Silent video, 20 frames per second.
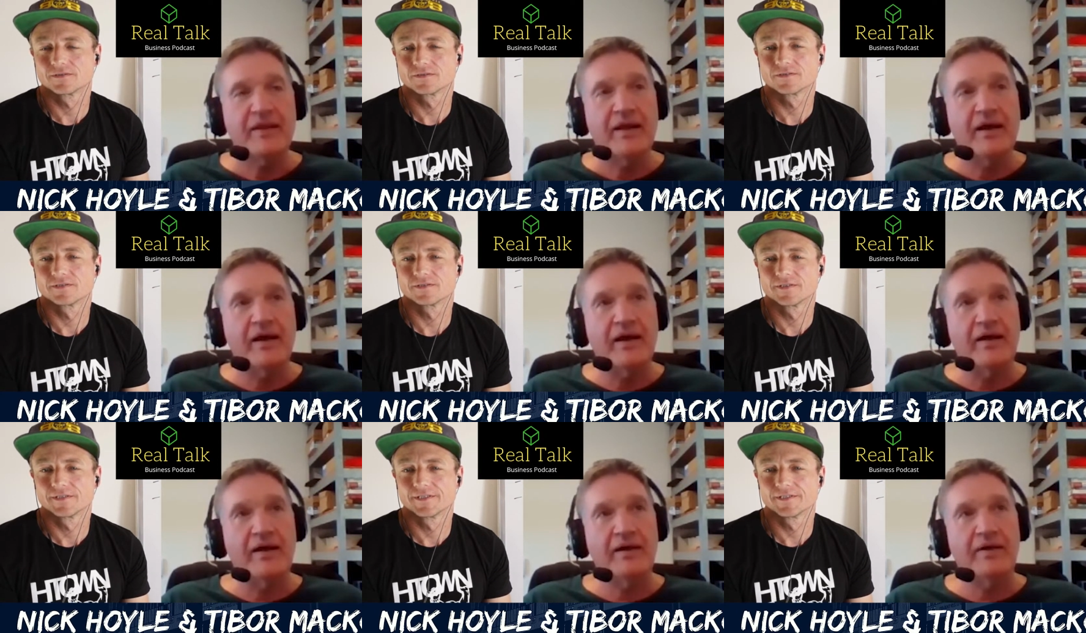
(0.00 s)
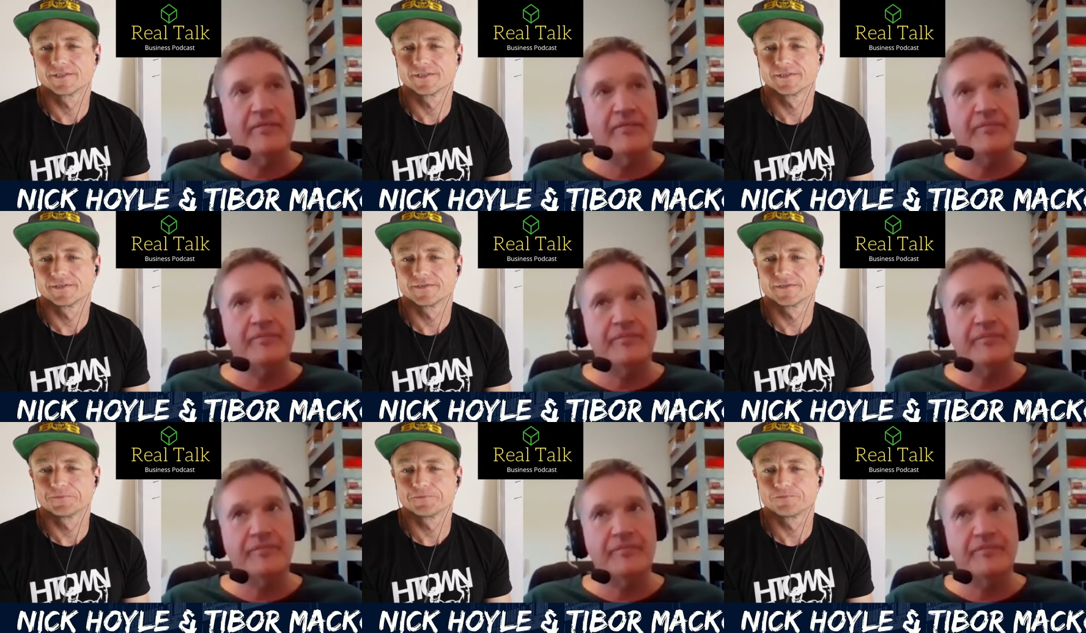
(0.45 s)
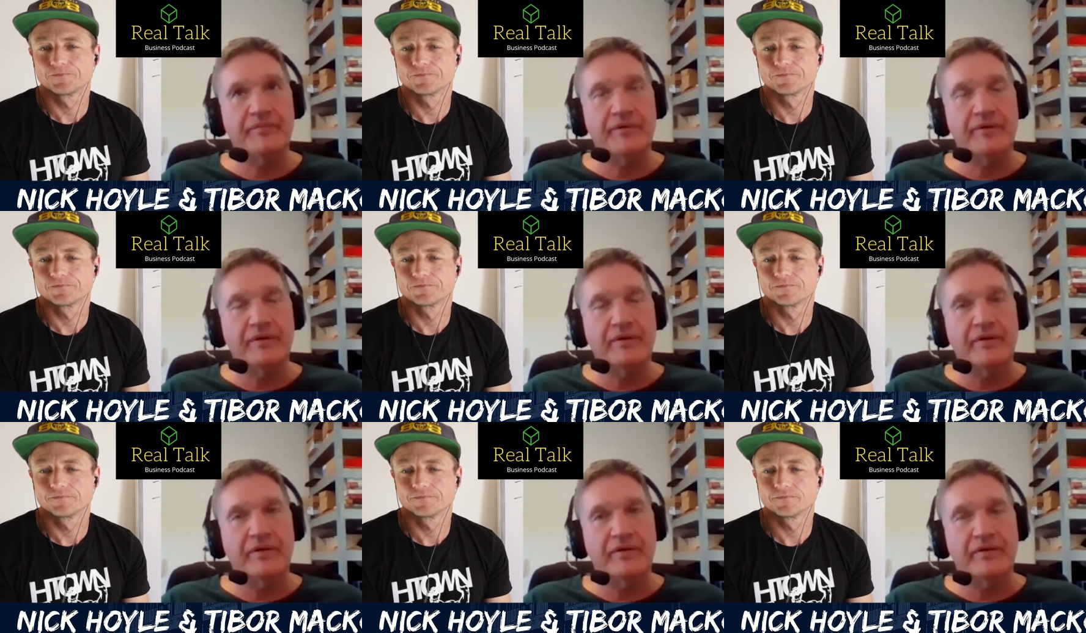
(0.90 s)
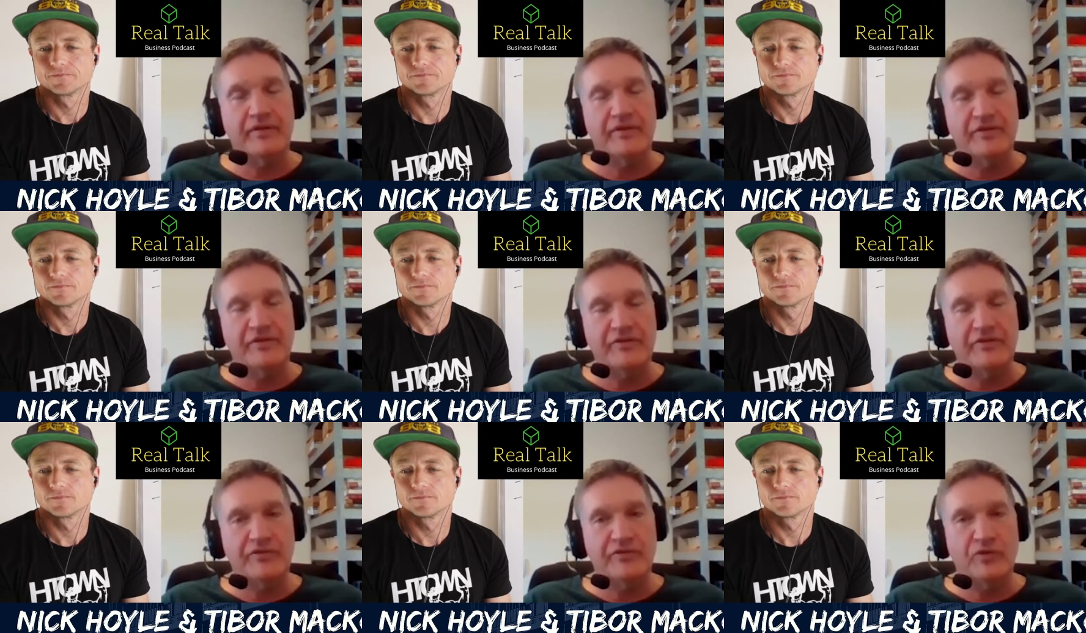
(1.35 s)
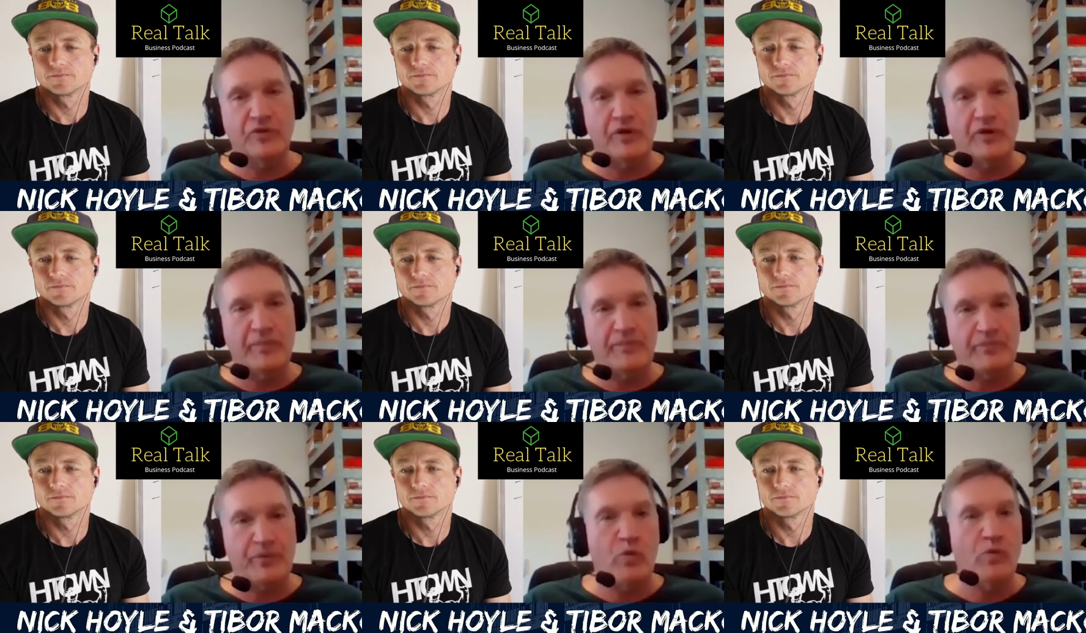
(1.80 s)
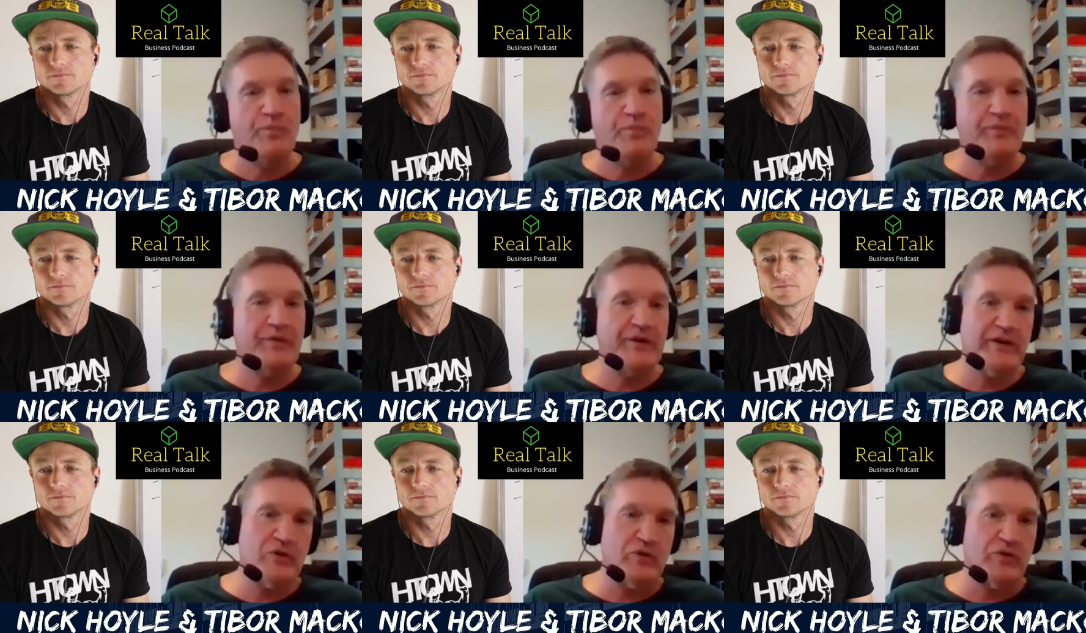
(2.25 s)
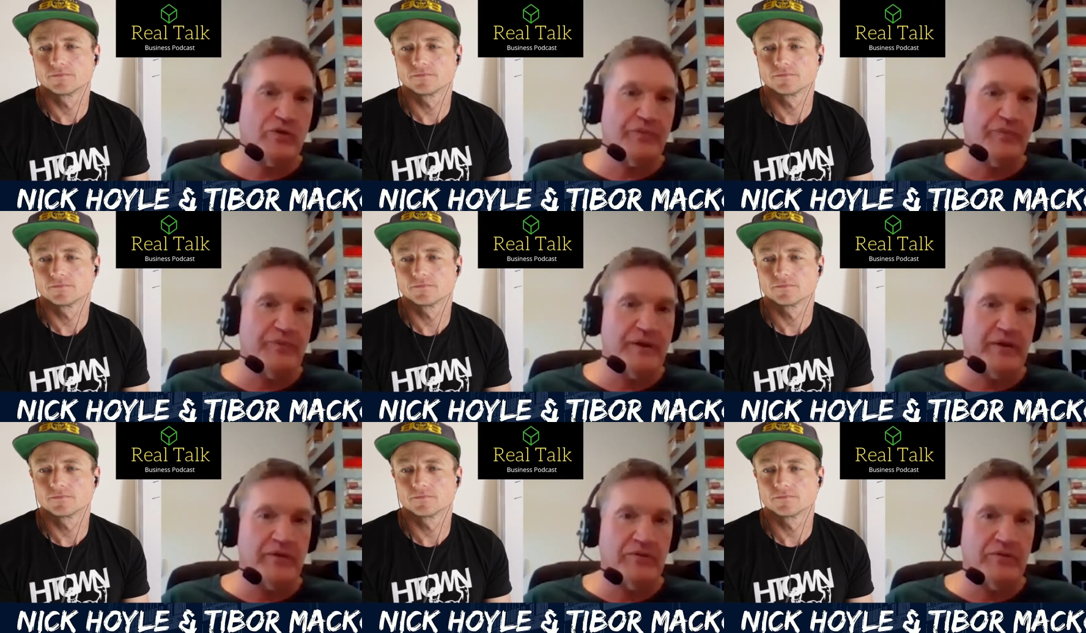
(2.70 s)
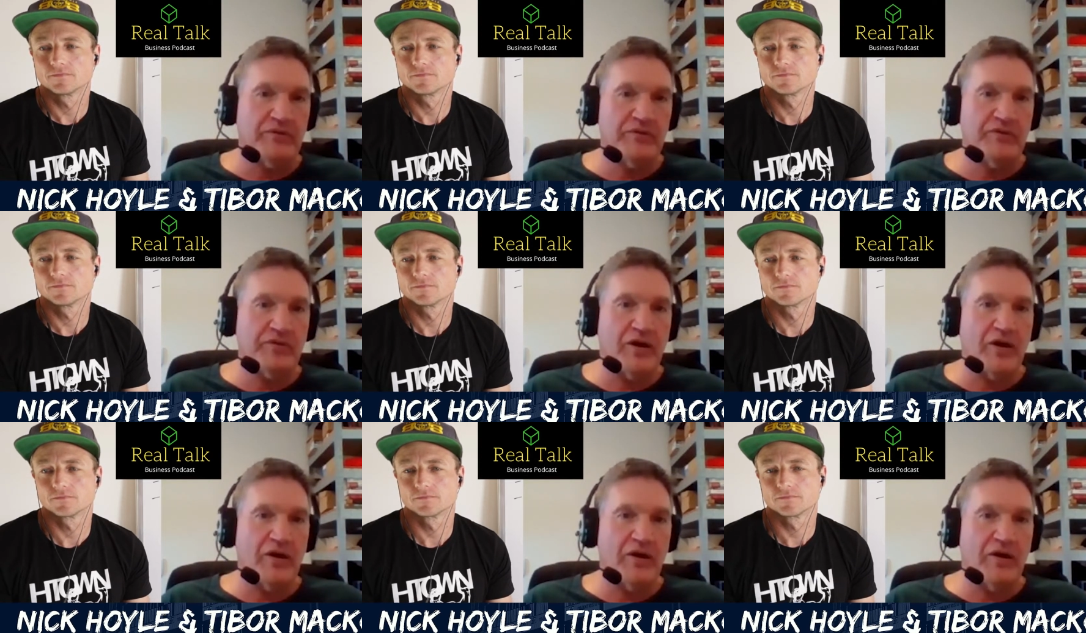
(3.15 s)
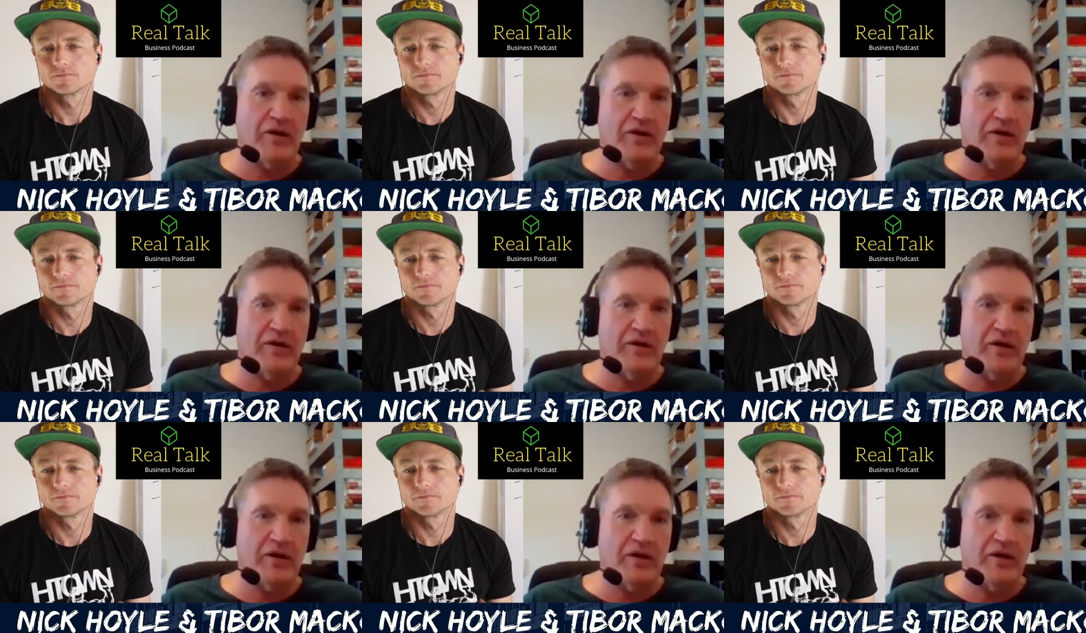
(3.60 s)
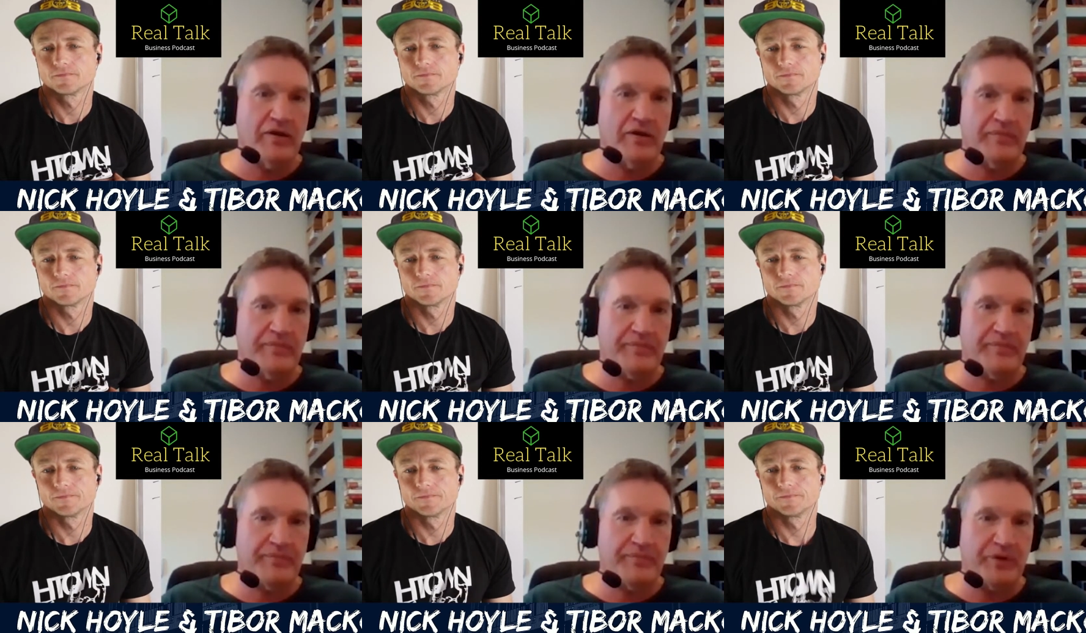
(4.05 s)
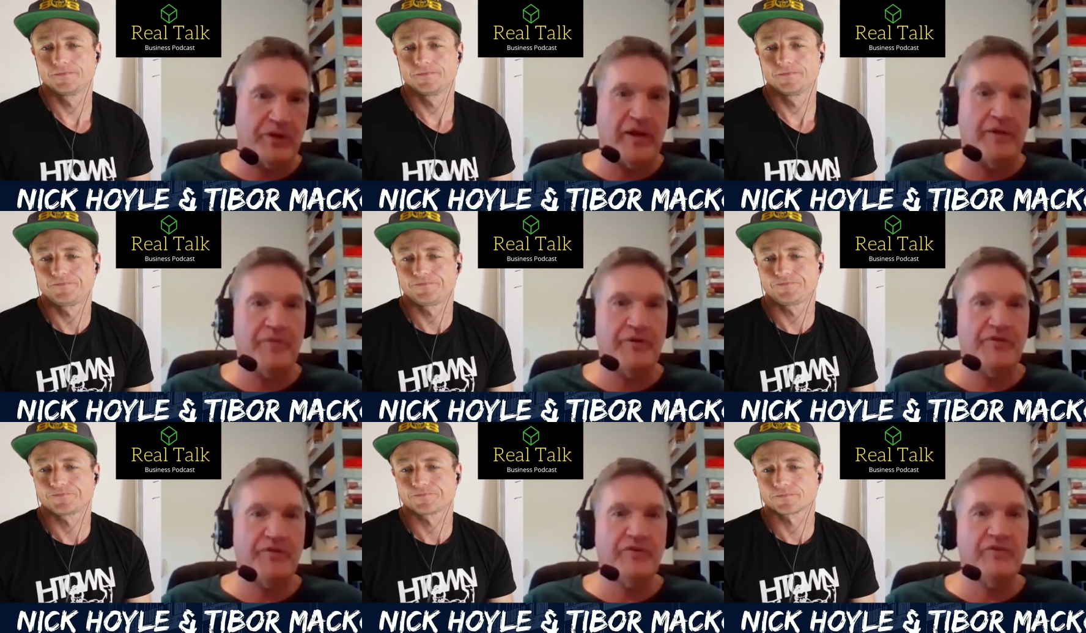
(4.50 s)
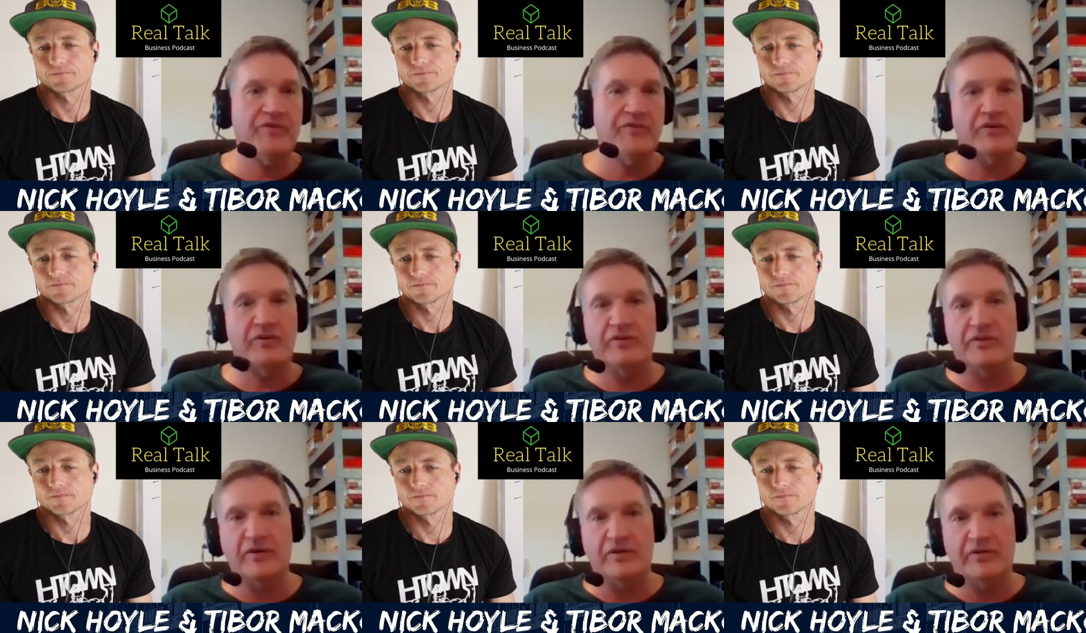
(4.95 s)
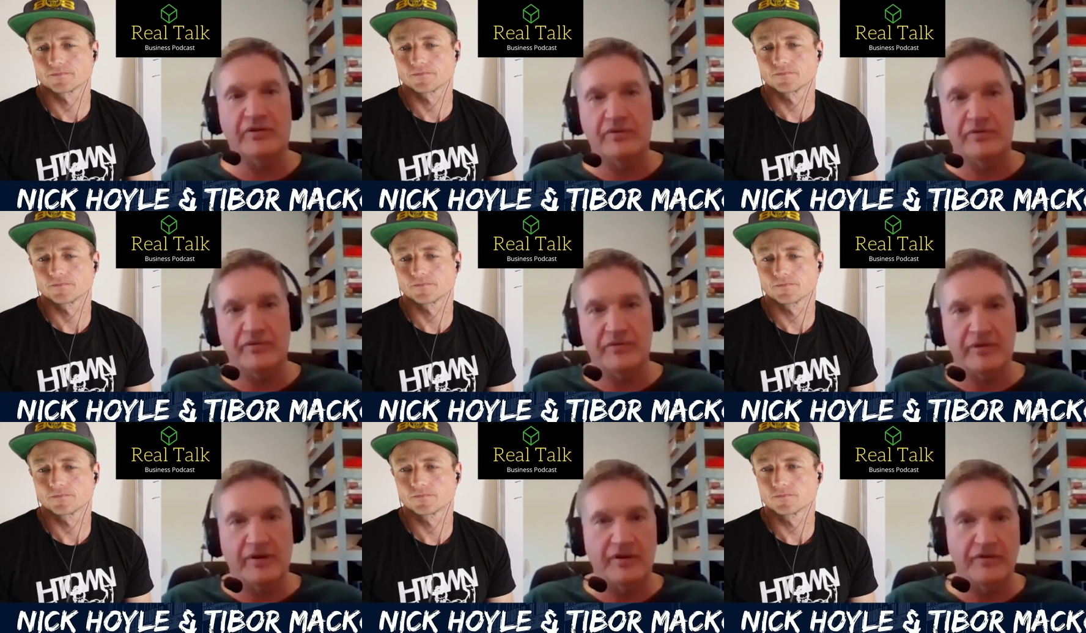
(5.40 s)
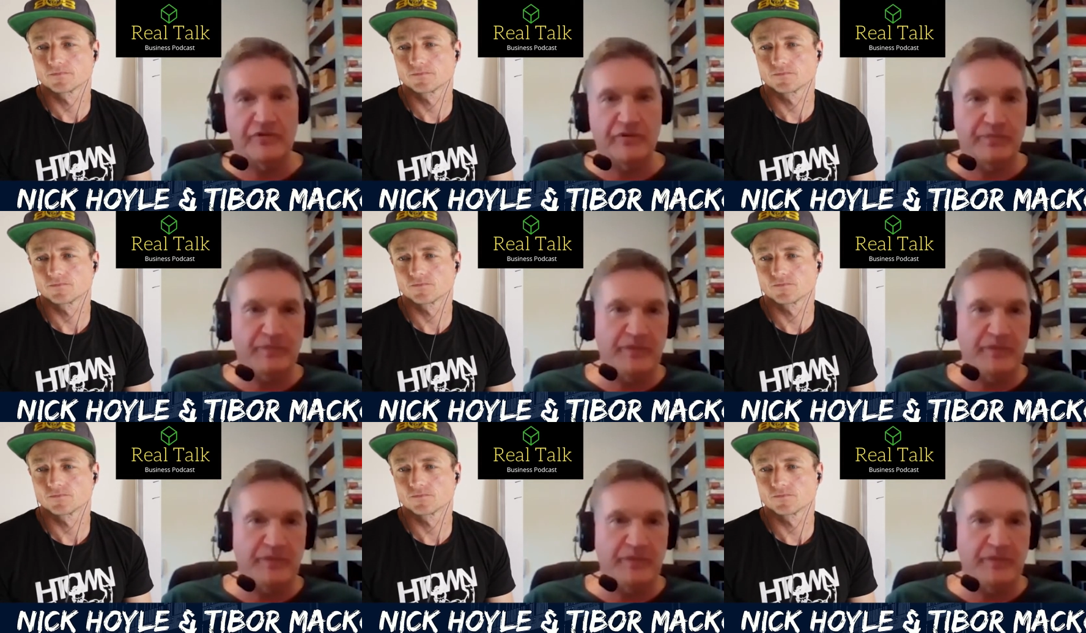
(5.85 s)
Speaker 1: Um, uh, this is uh, all pre-cooked meals are are prohibited, so you know the likes of